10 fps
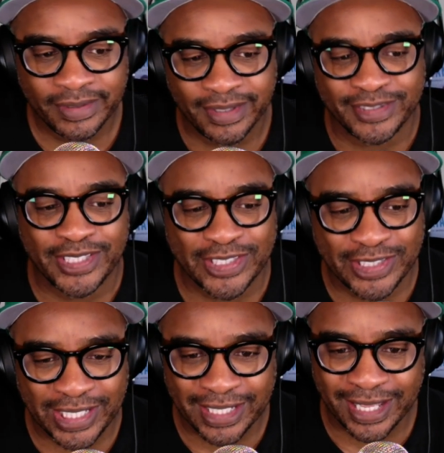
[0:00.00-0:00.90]

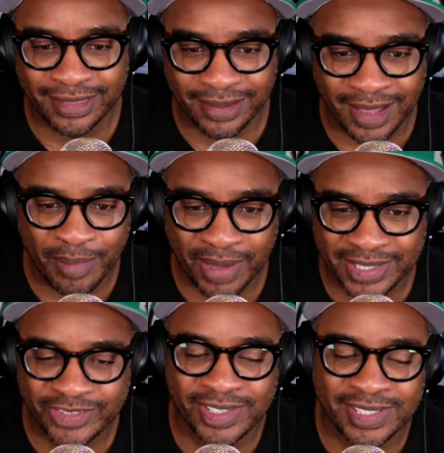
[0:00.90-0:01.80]
succeed at the combine,
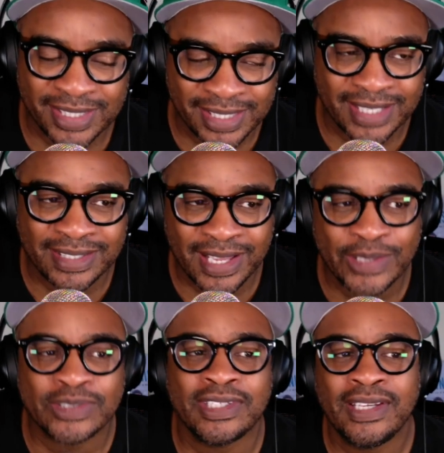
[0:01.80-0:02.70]
as crazy as that
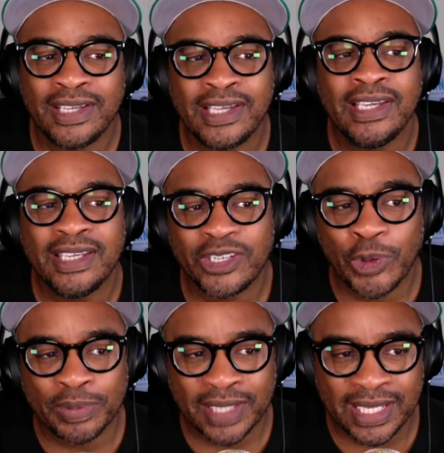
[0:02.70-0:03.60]
sounds, and
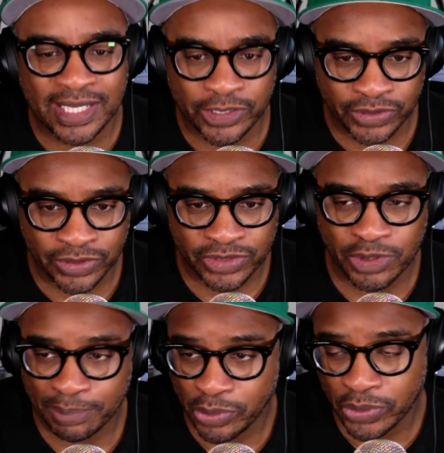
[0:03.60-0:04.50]
hoping that he enters the
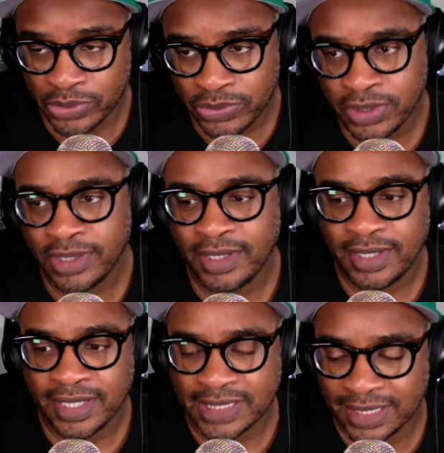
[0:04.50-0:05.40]
portal,
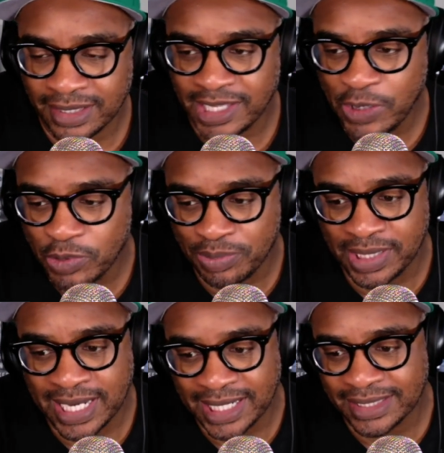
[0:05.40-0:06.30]
because I think he would be
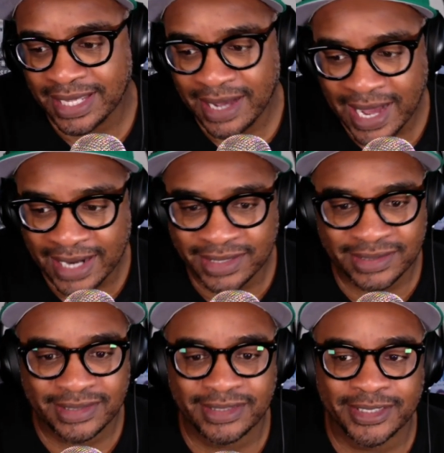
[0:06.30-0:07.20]
like the
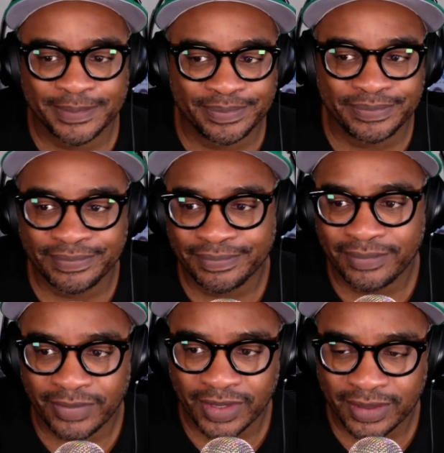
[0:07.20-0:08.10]
hottest
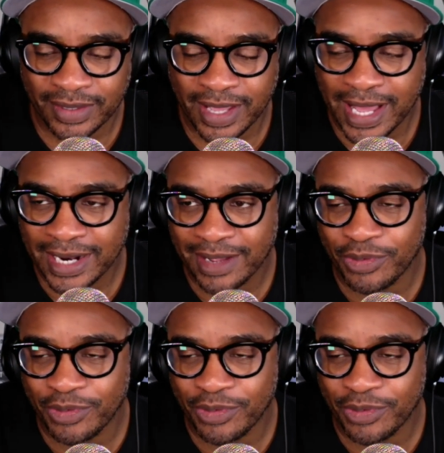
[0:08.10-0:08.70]
transfer